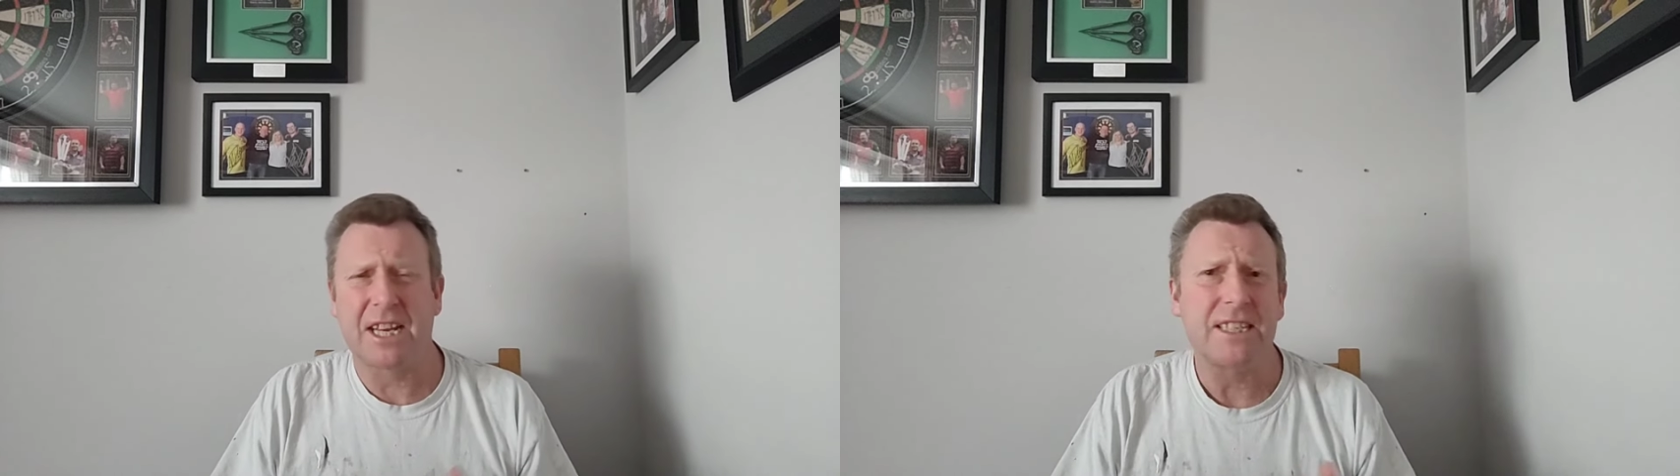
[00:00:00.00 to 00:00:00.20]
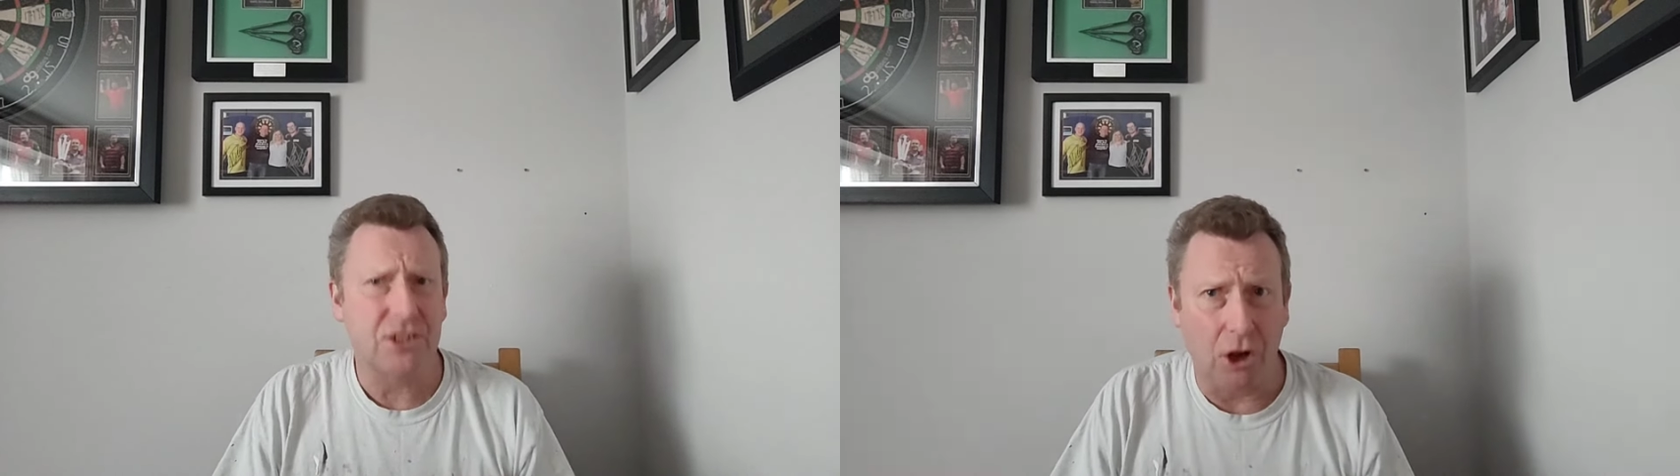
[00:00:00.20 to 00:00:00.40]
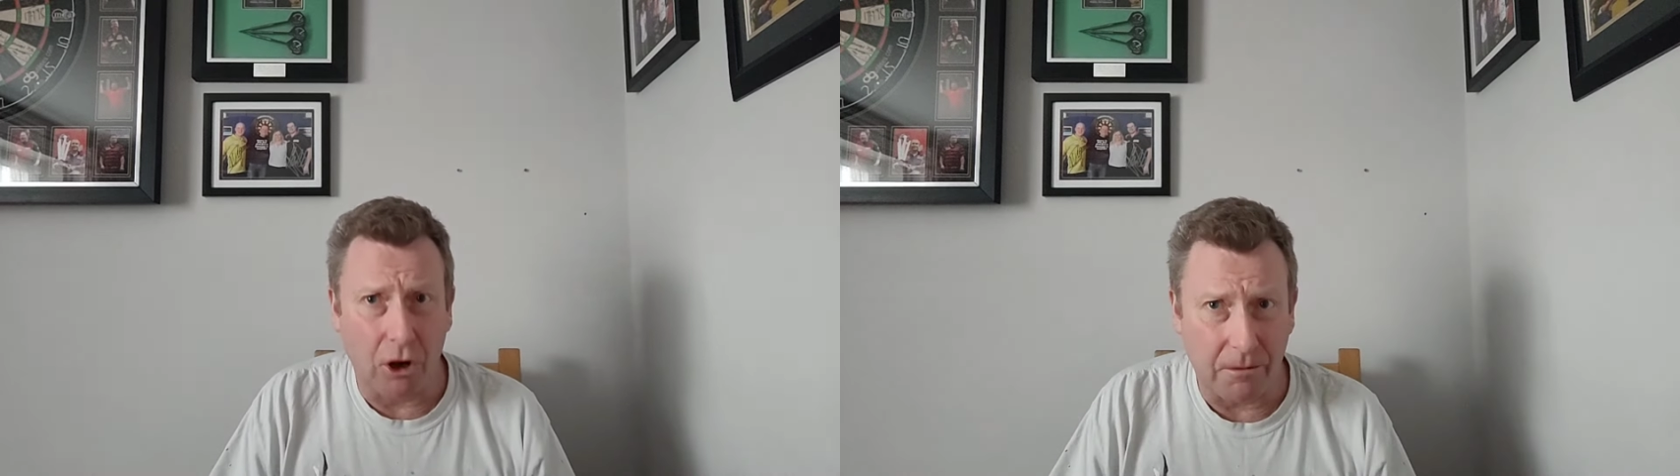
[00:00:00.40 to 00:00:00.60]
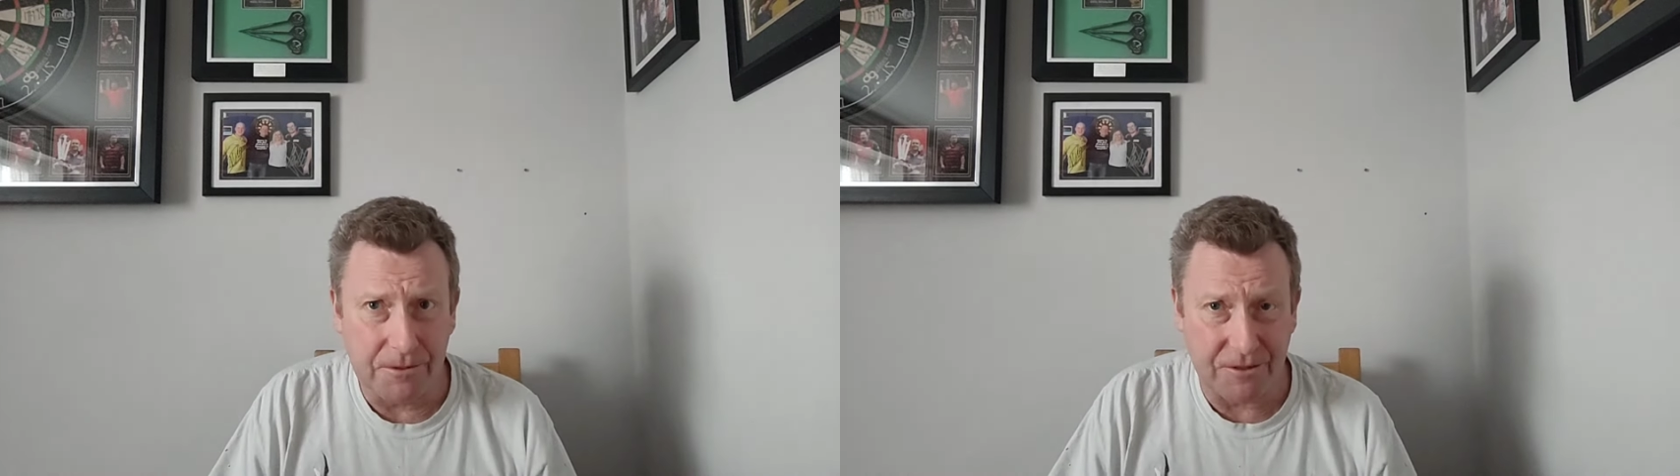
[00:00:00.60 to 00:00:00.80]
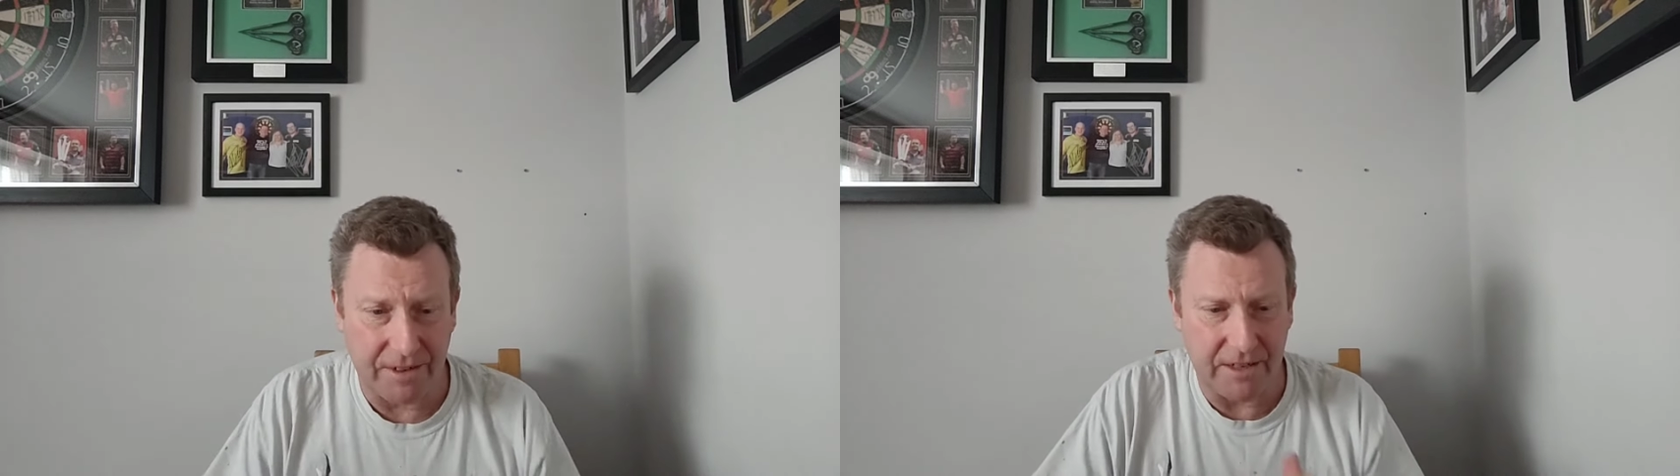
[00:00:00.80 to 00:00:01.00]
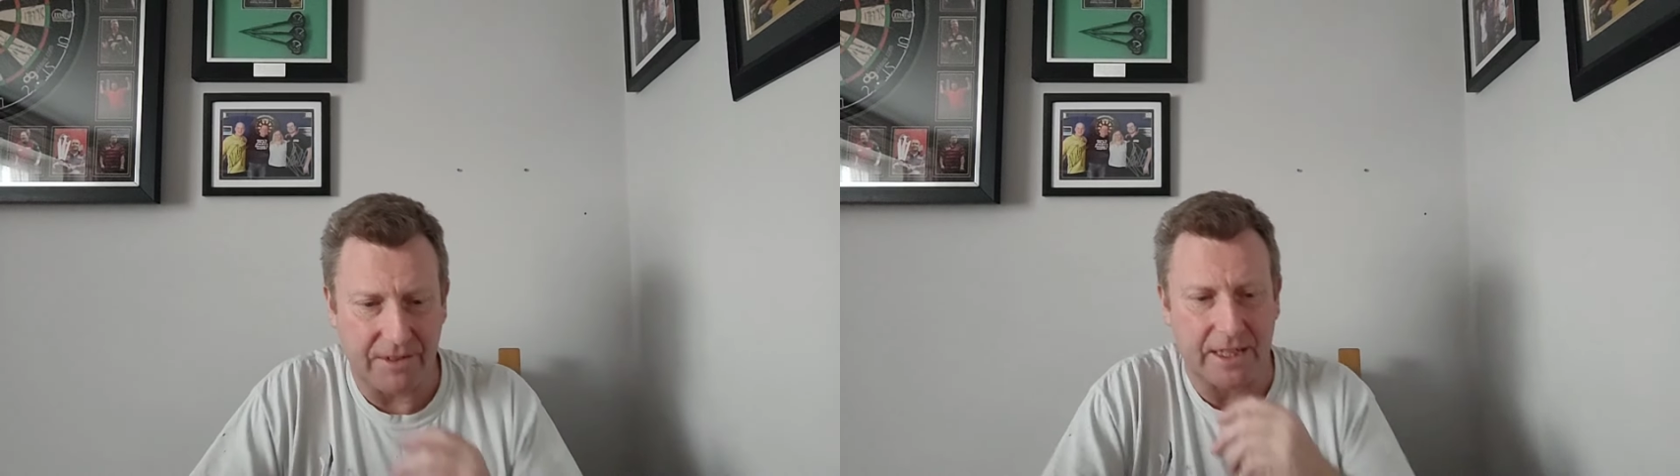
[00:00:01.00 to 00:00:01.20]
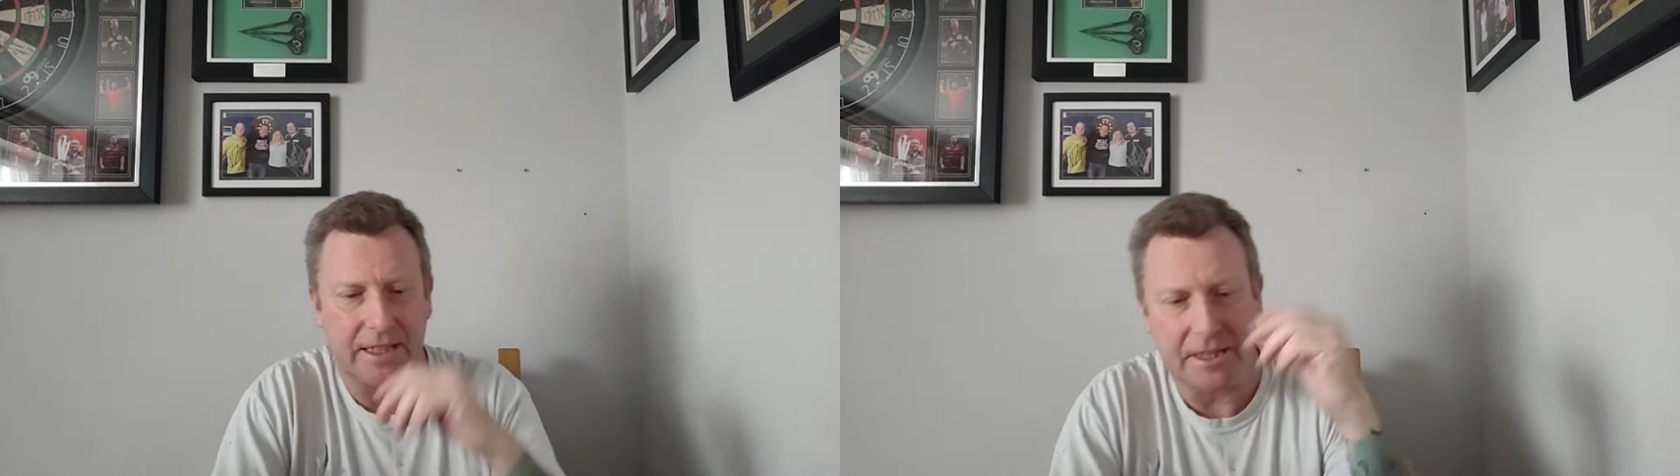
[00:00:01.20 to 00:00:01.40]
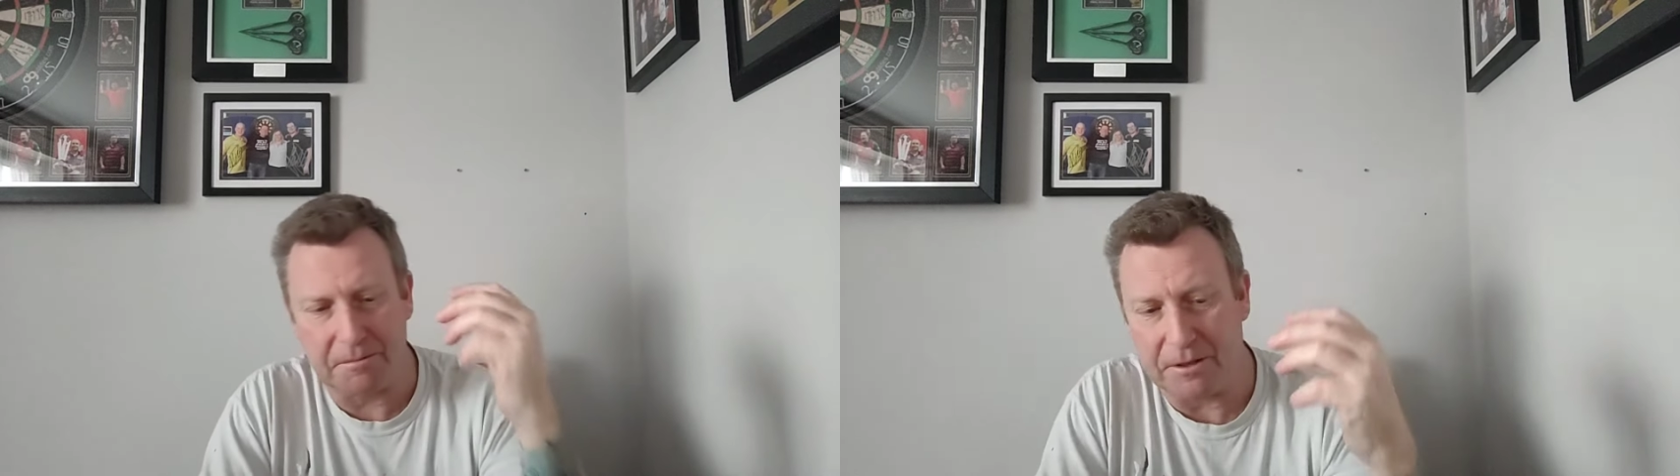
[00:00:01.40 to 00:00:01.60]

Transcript: taster hops or anything in this,